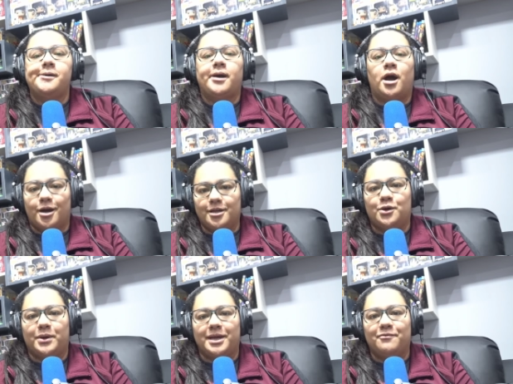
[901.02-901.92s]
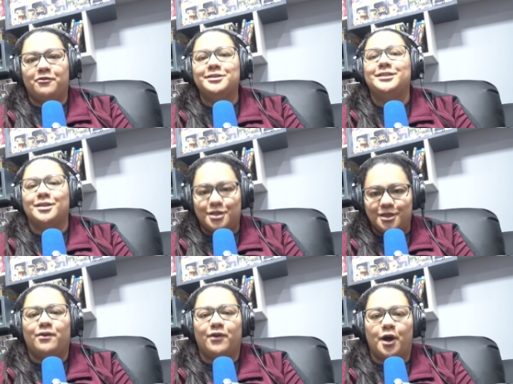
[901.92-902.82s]
Harley Quinn, for season
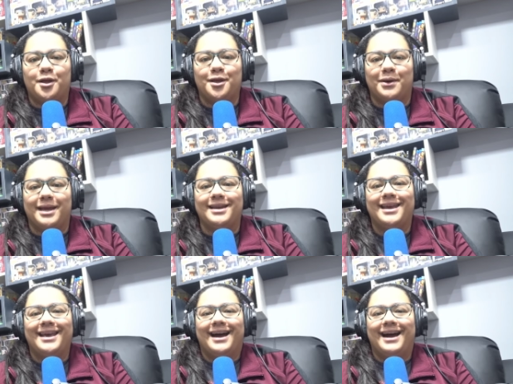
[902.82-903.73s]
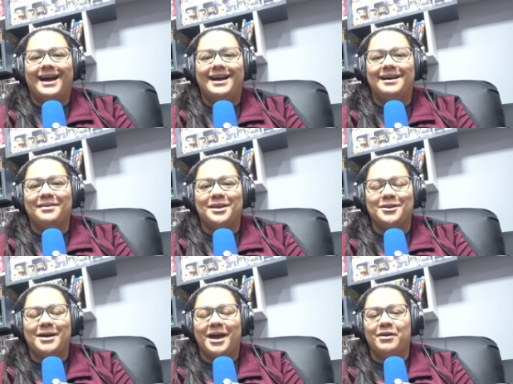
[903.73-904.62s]
two of Harley Quinn. Uh, thank
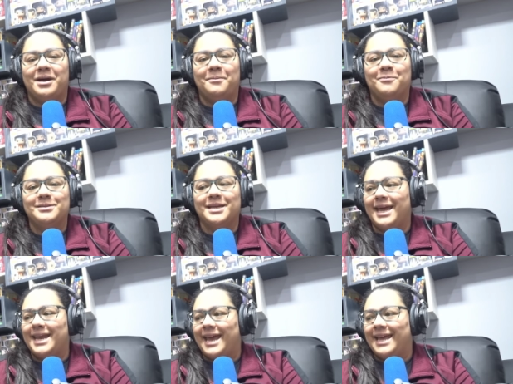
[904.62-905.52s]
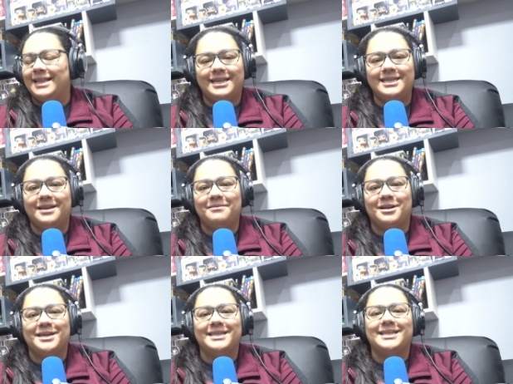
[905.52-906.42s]
you, Haifa, once again, and that's it. I'll
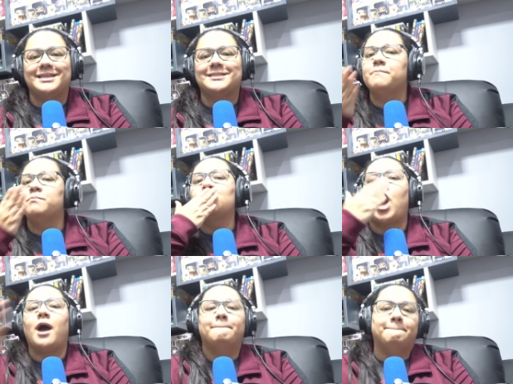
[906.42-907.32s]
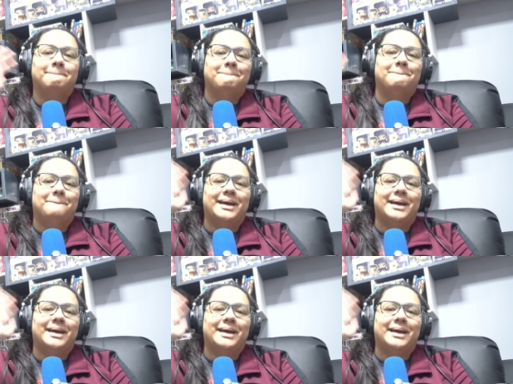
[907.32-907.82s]
see you guys next time. Mwah. Bye,